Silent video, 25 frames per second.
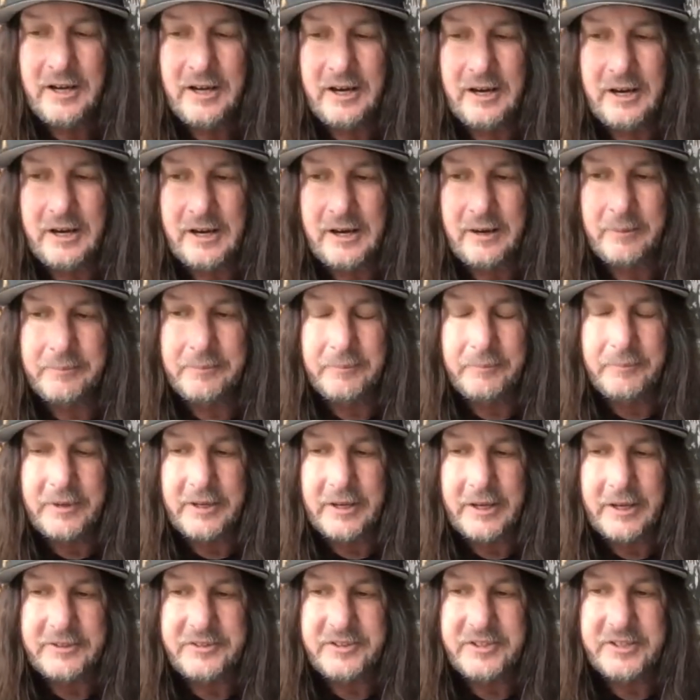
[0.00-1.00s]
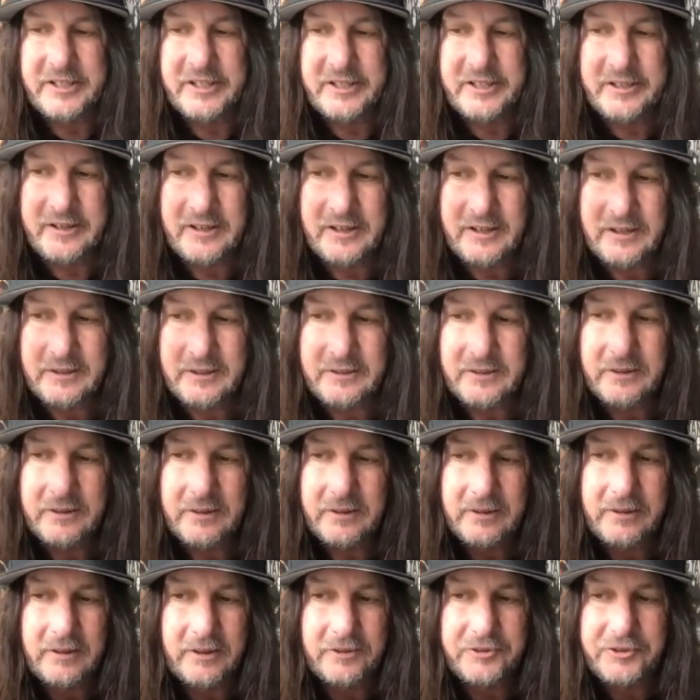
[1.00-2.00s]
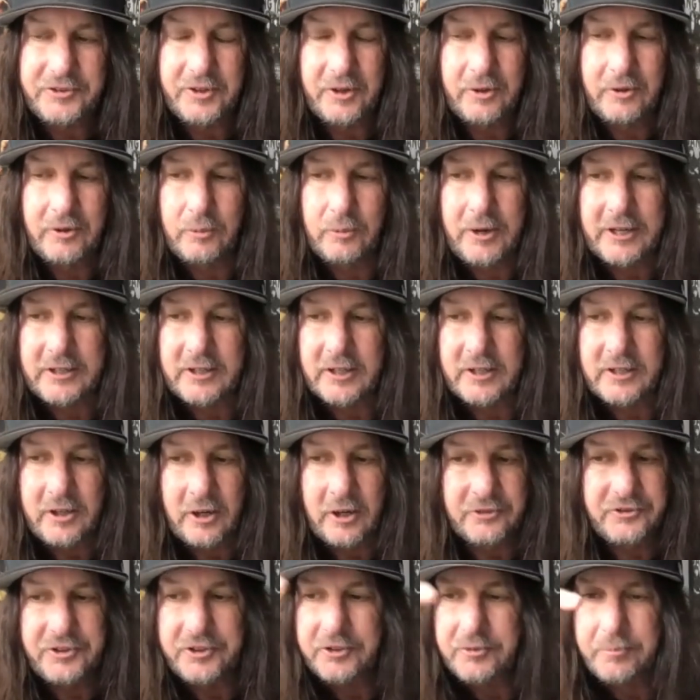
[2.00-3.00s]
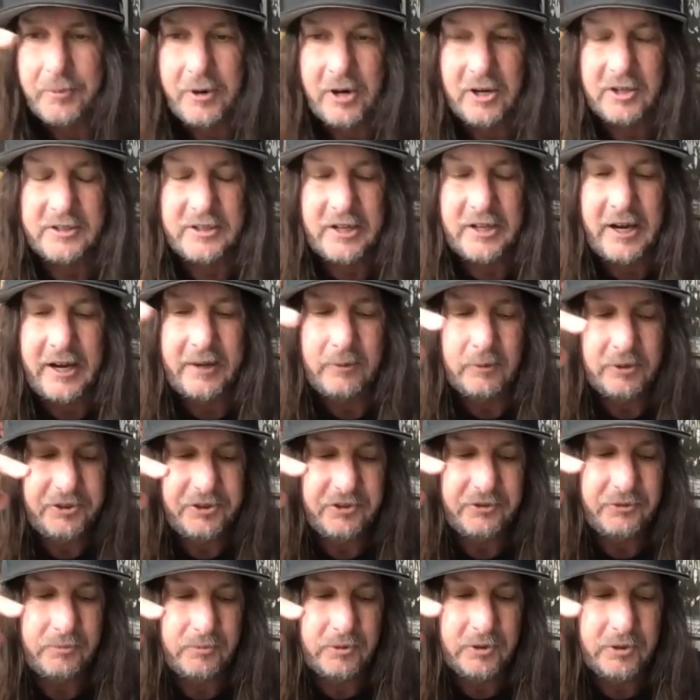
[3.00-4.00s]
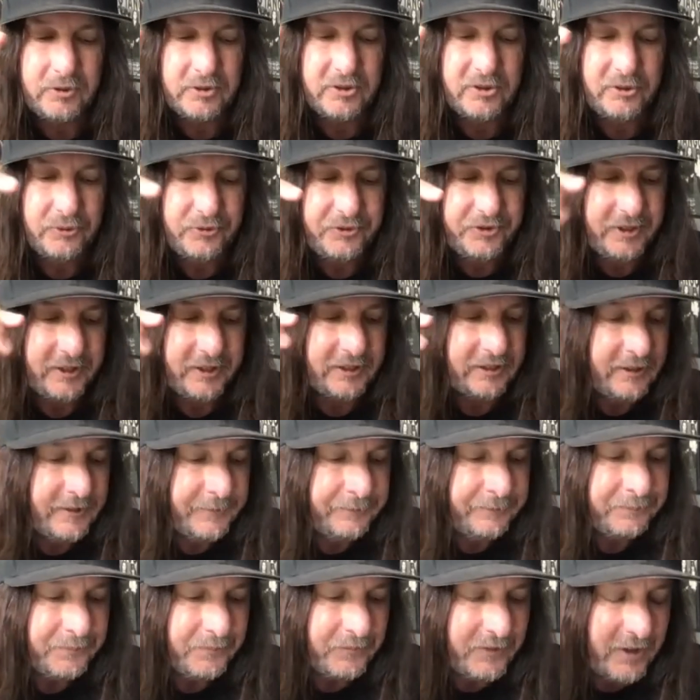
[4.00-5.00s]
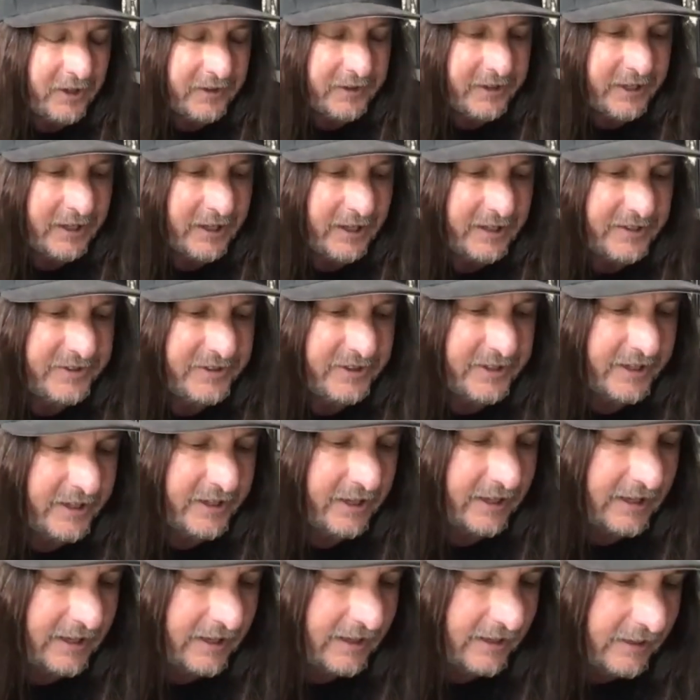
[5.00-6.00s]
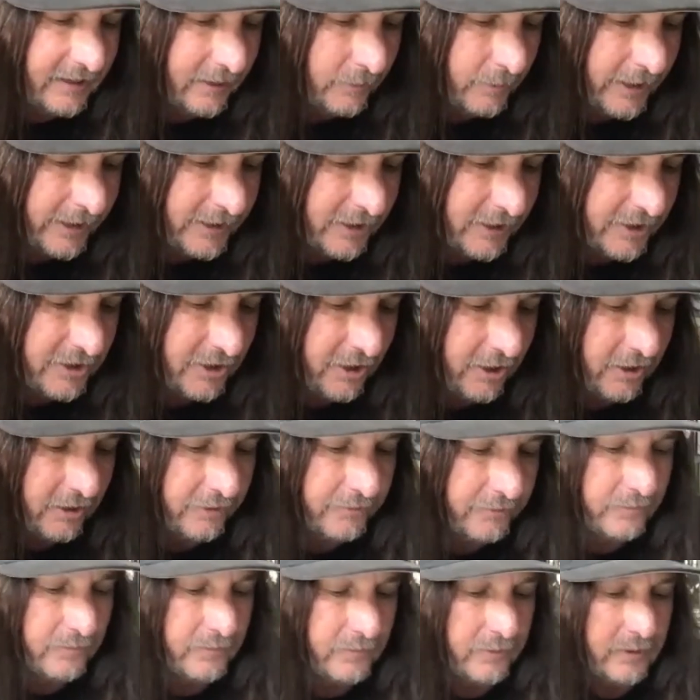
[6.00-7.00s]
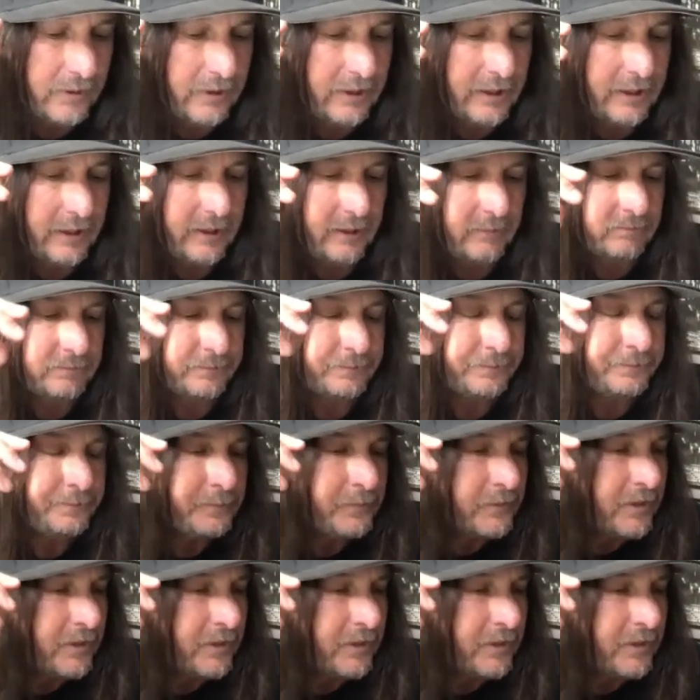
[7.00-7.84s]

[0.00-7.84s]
I did a solo record called Just Mark Knight, which is real acoustic. And then I did a record called Don't